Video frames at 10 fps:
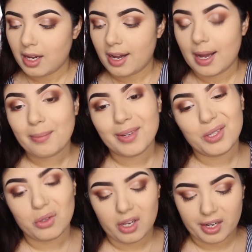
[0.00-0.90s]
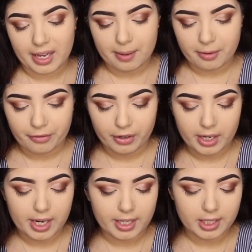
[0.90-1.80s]
I'm going to do that on camera for you
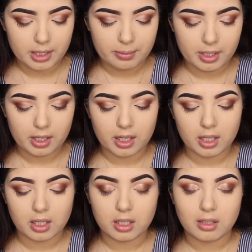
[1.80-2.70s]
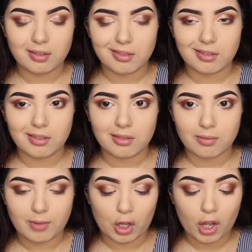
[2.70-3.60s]
guys because
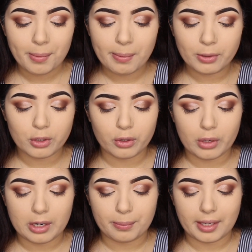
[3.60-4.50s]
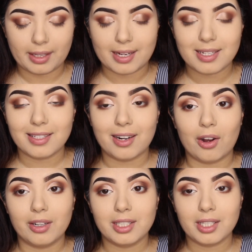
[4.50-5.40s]
a lot of people don't know how to apply lashes, and
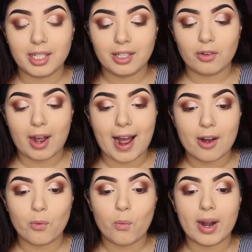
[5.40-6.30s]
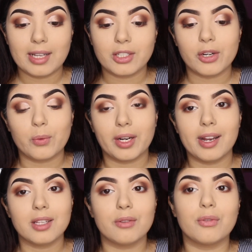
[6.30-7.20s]
honestly, when I started
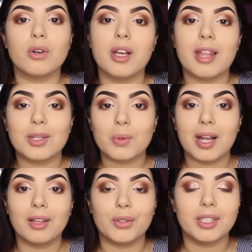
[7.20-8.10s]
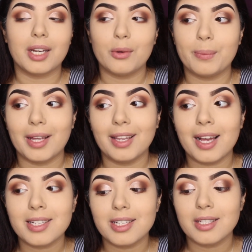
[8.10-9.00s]
working at Sephora, that's when I learned how to apply
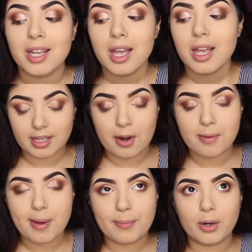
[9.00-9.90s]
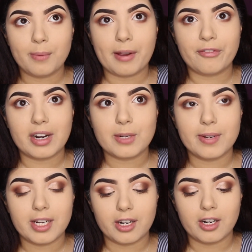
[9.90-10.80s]
lashes. I remember my
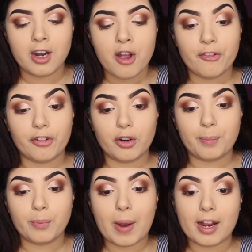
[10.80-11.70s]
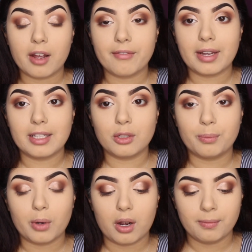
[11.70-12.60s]
freshman year, I got invited to
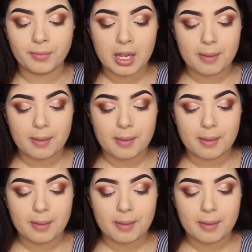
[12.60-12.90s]
prom